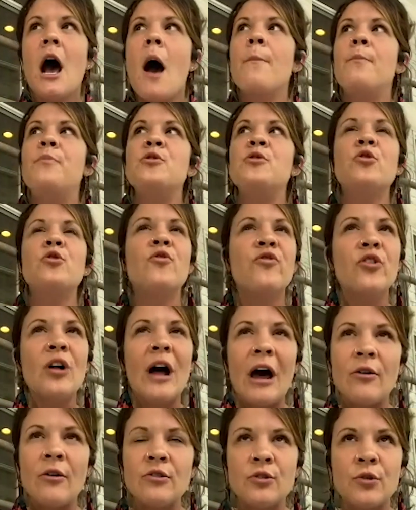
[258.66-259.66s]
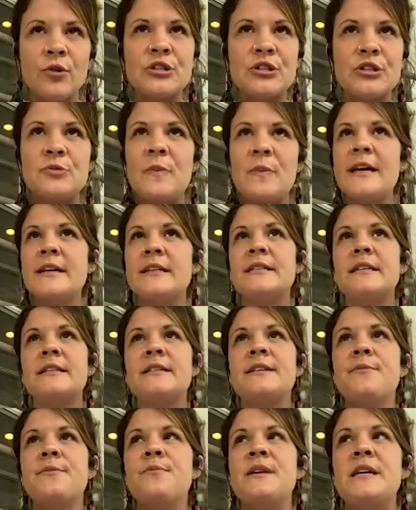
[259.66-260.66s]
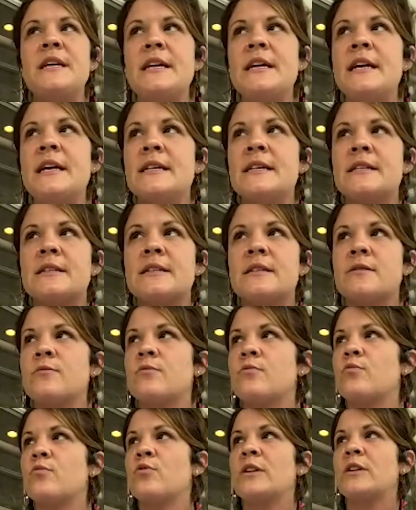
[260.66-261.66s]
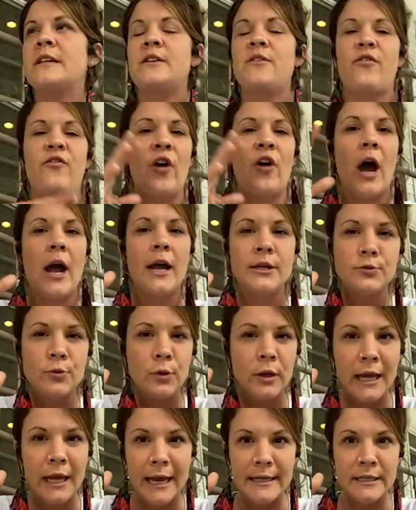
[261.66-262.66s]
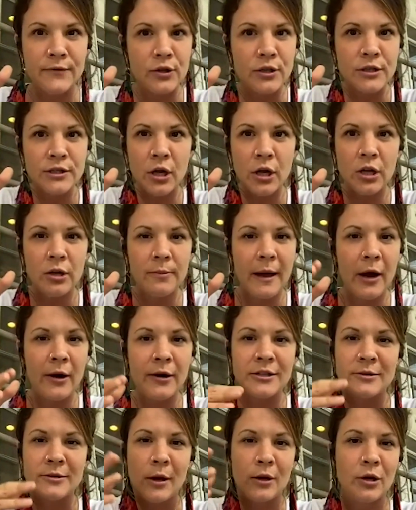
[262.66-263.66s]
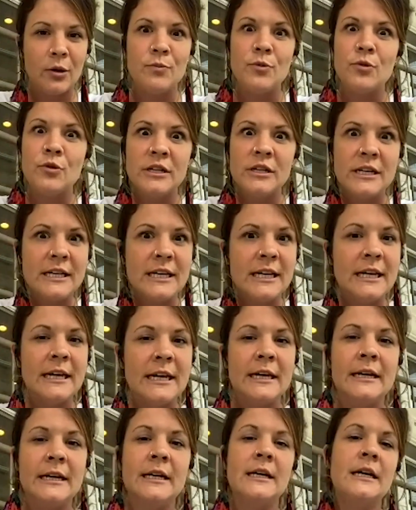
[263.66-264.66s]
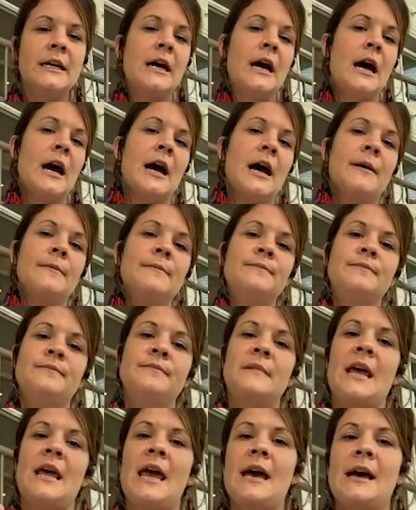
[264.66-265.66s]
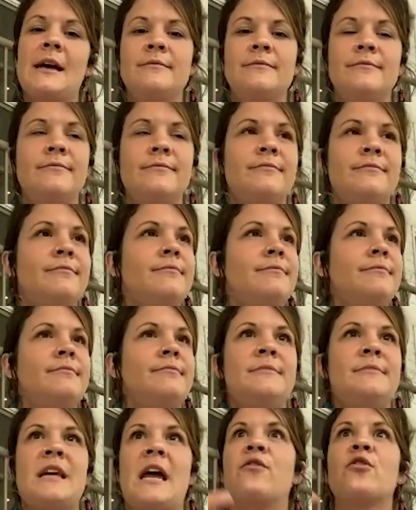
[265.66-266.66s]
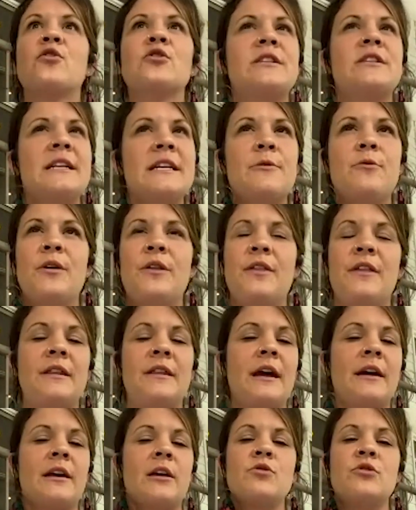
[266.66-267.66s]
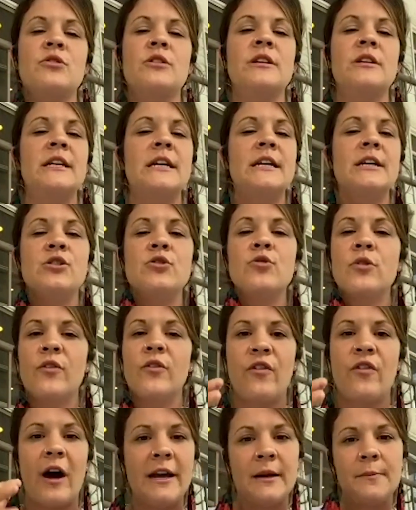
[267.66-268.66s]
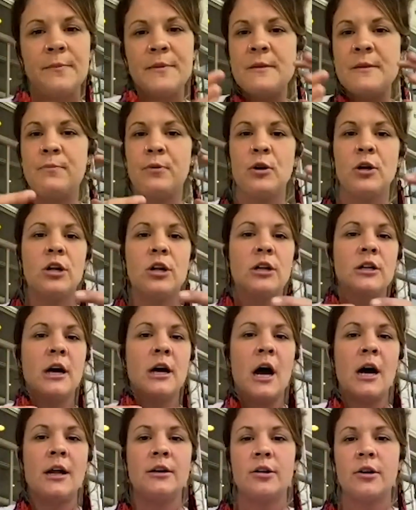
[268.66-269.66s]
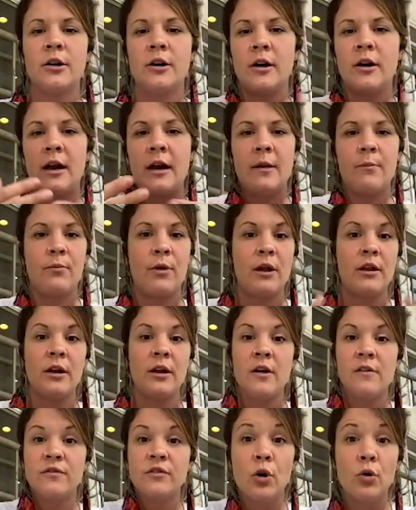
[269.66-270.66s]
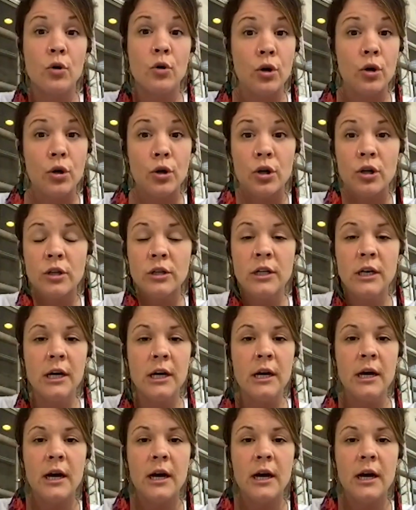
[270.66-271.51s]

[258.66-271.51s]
a beautiful outdoor space, and to me is really defines what Gainesville is all about. It's about community and diversity within that community, unifying people under an umbrella of local